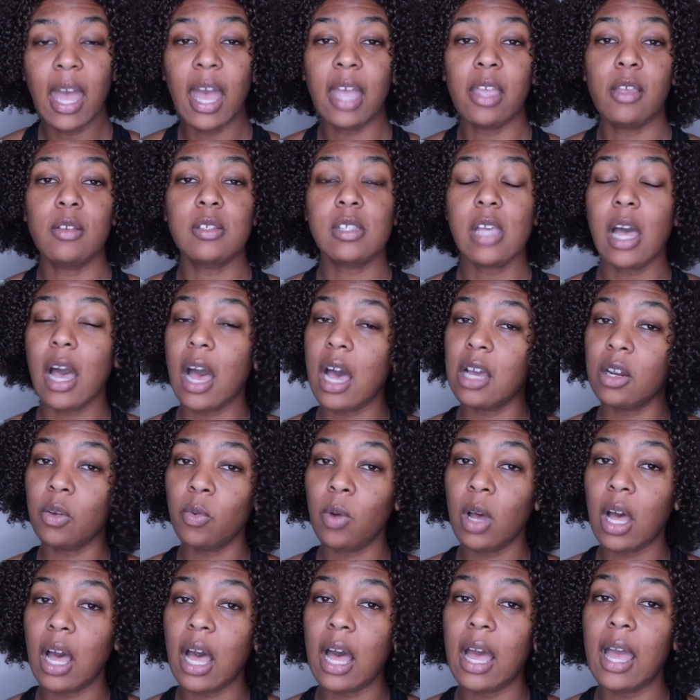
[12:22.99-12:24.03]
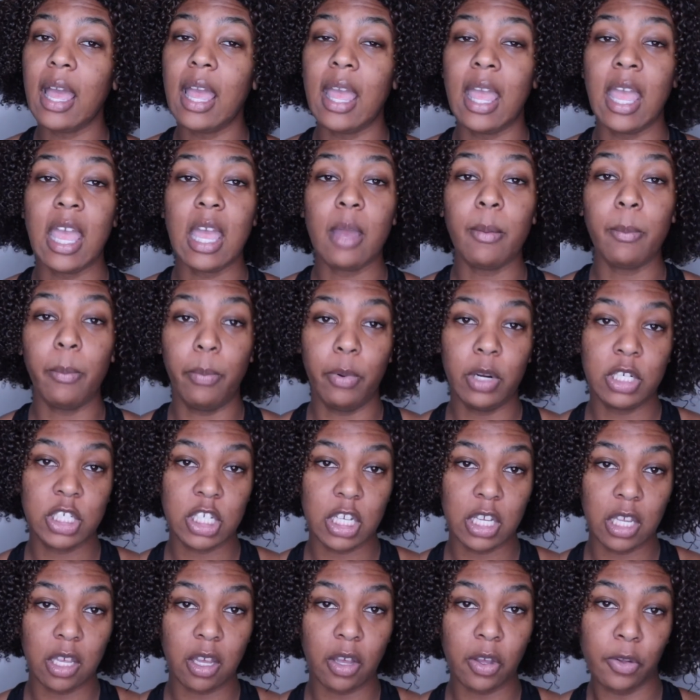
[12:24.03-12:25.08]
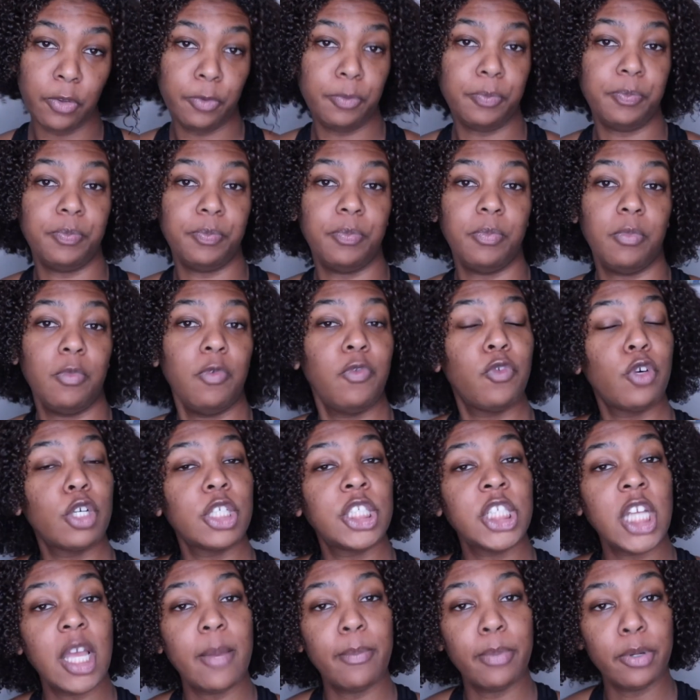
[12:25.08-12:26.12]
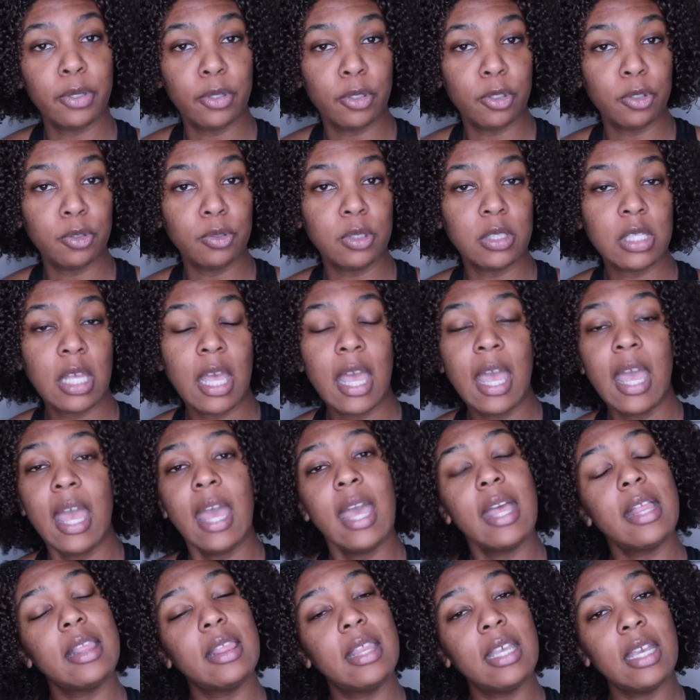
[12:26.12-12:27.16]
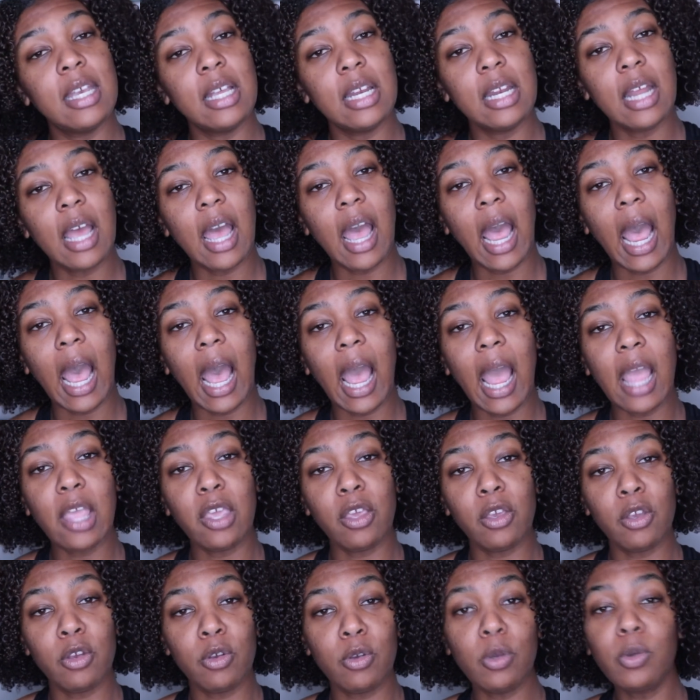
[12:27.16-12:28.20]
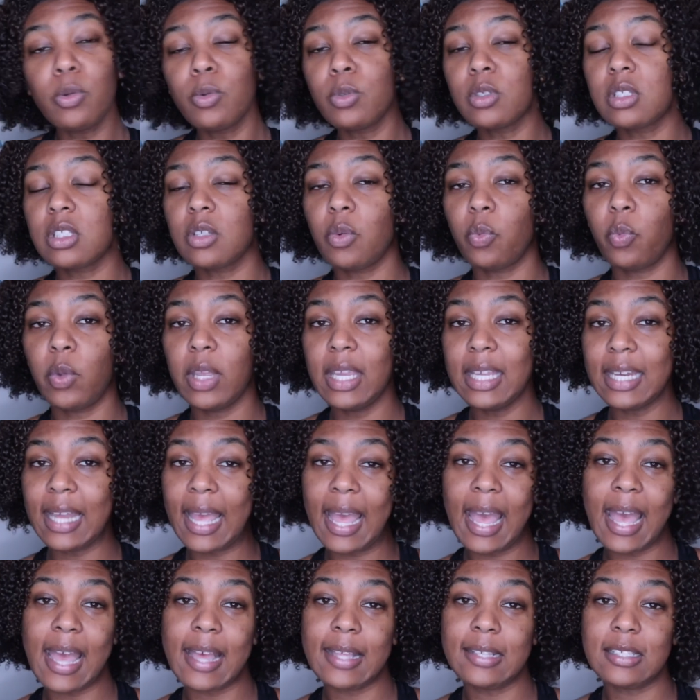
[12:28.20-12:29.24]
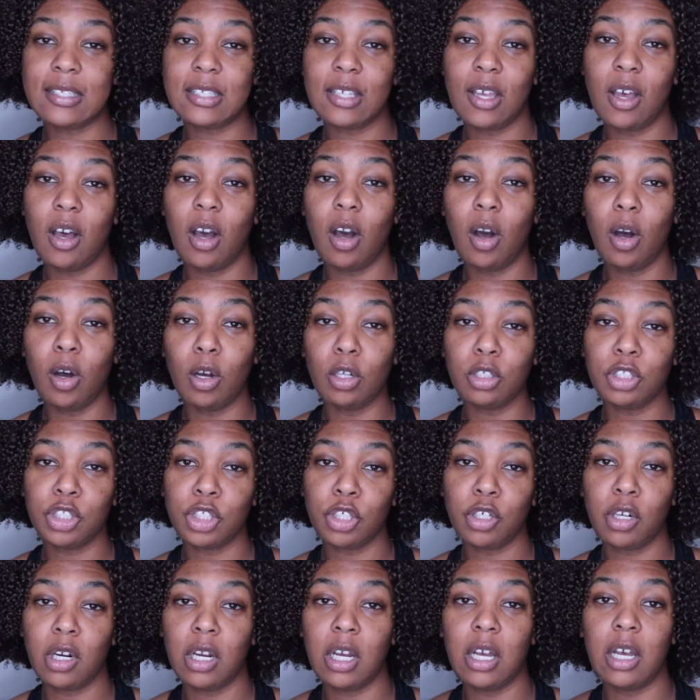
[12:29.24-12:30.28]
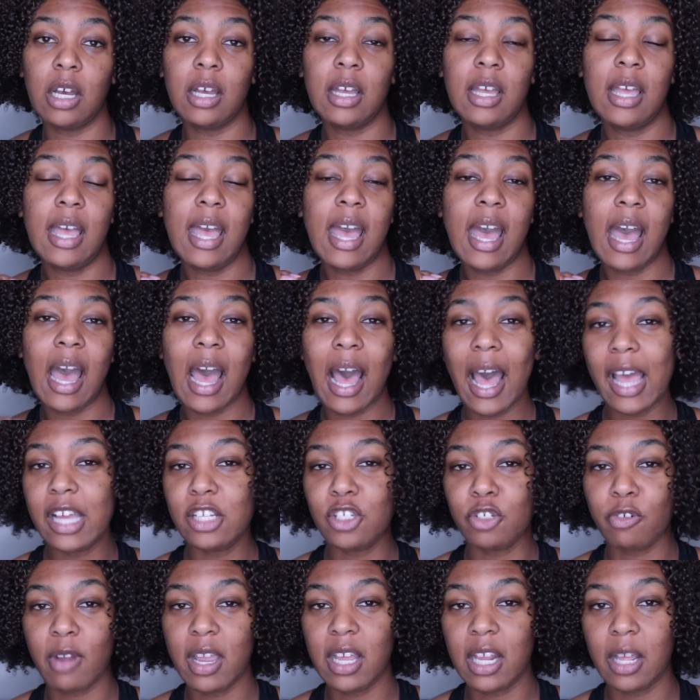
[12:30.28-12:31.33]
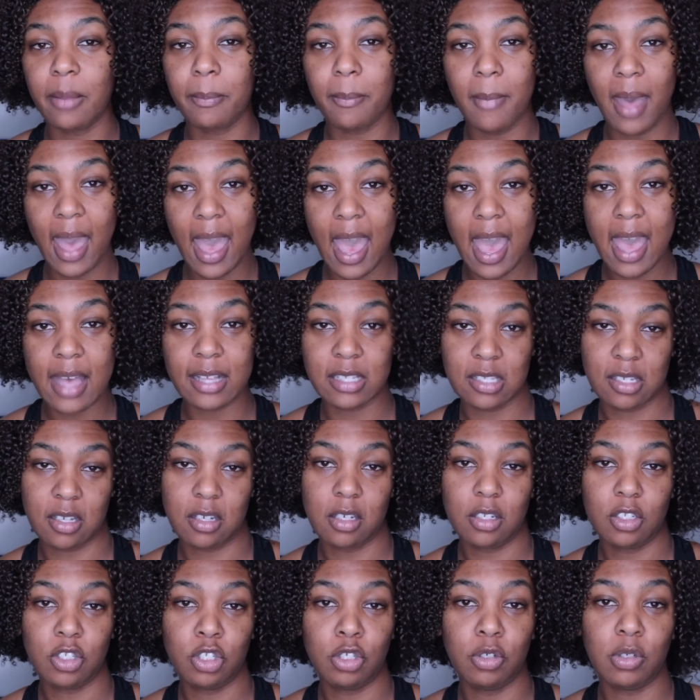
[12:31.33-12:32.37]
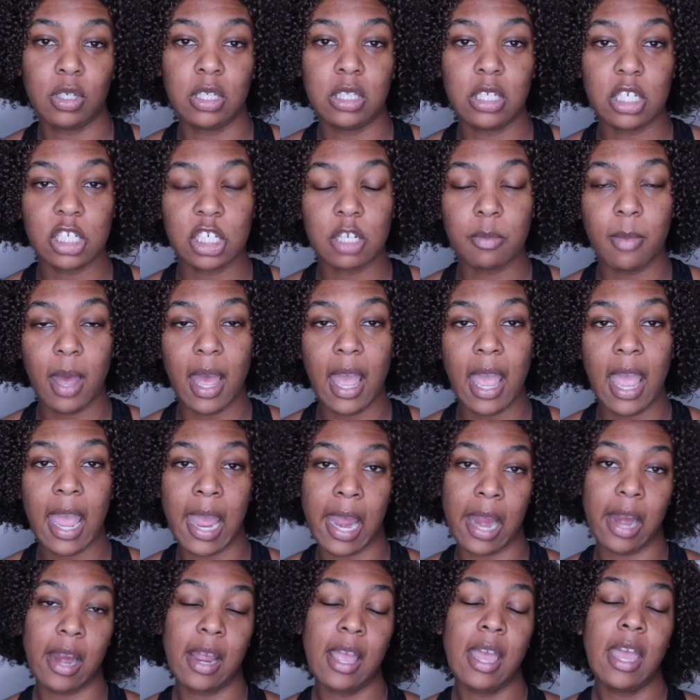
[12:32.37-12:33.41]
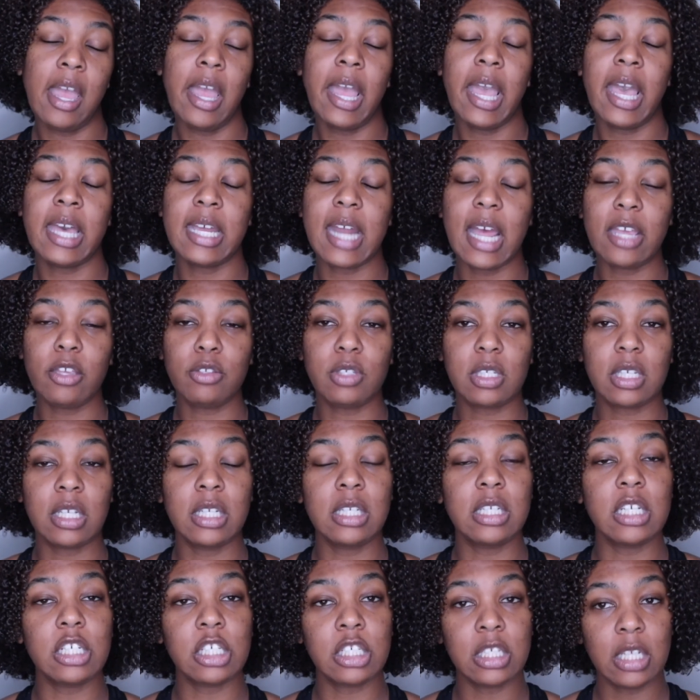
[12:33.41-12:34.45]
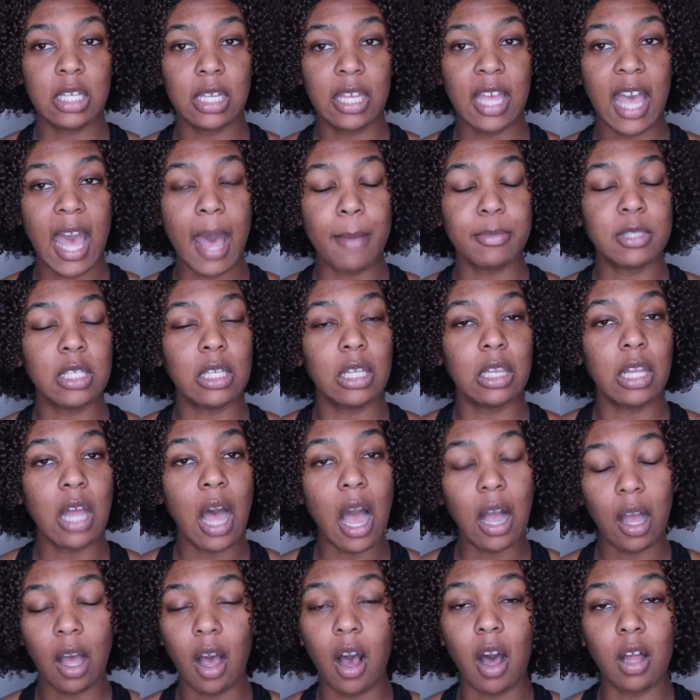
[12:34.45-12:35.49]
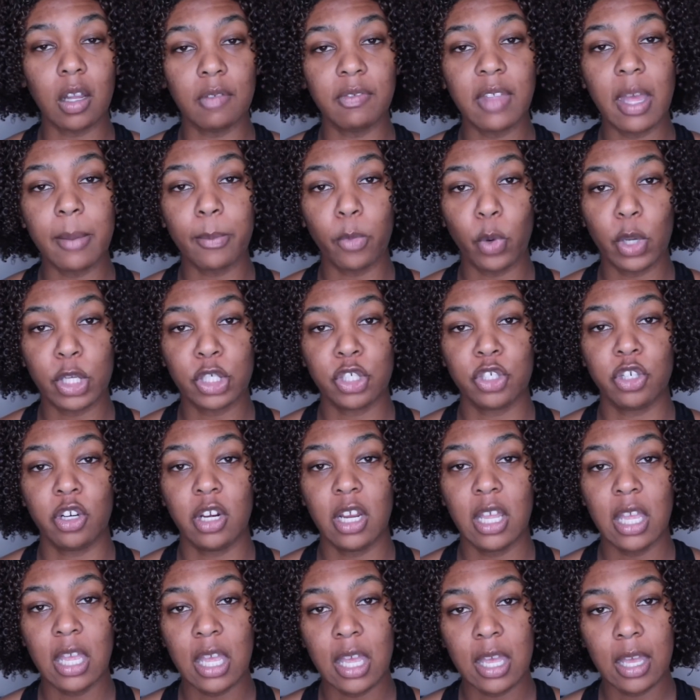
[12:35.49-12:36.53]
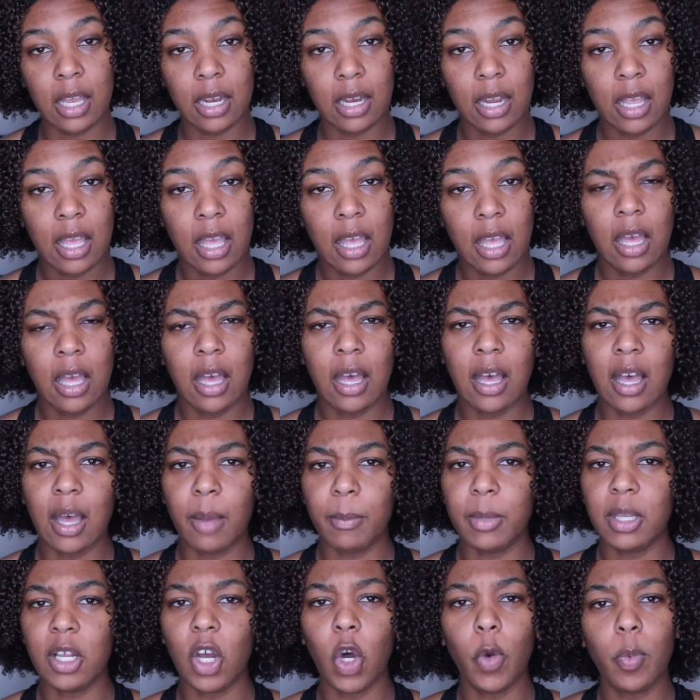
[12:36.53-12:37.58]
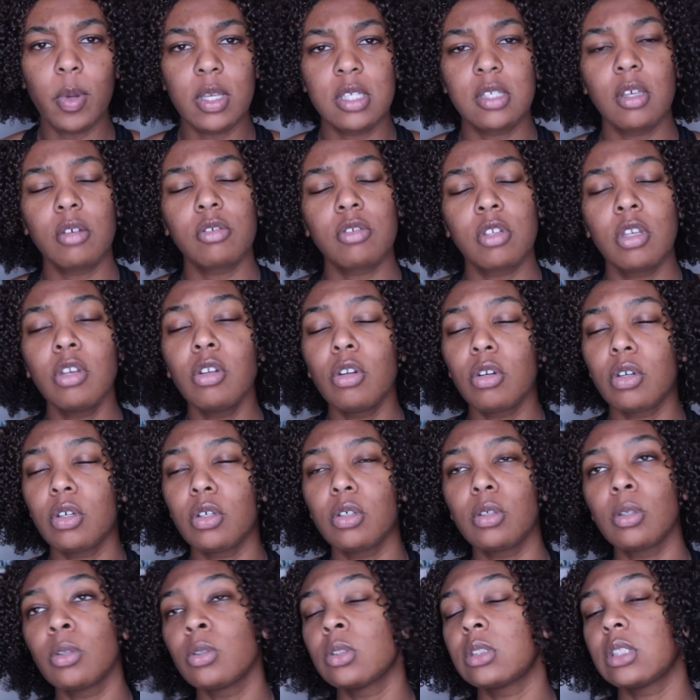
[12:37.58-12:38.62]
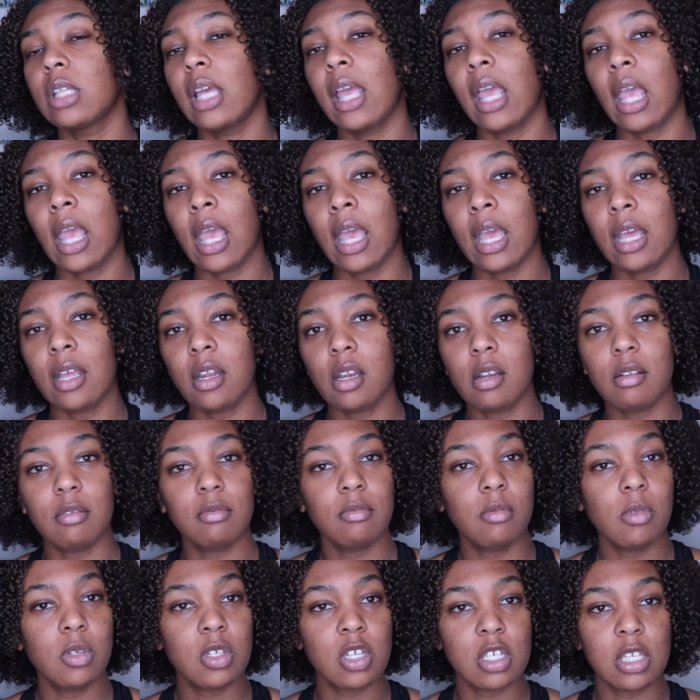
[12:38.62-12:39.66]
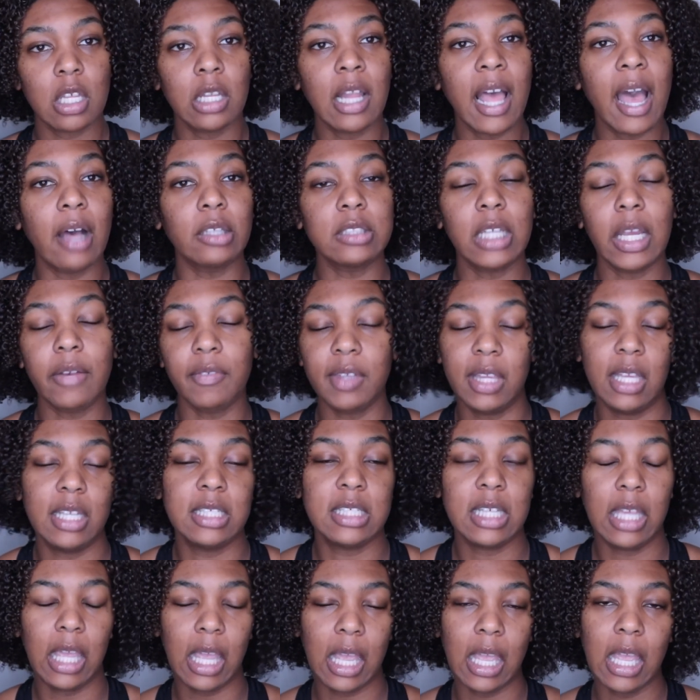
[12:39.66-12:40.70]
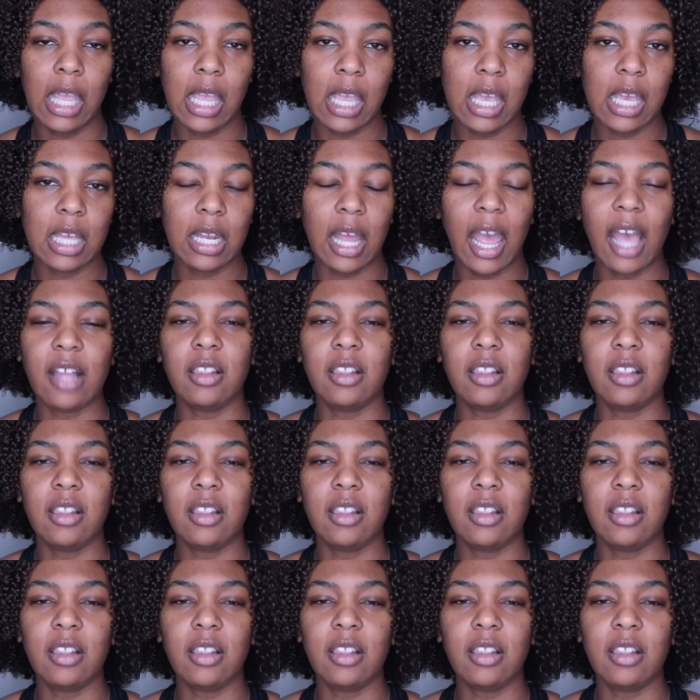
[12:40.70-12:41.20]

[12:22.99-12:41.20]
I use Adwoa and Briogeo for shampoos. And then I use OUIDAD's Ultra Hydrating Mask to condition my hair. And I use a conditioning cap to lock all of that moisture in. It opens those cuticles and just allows everything to get in.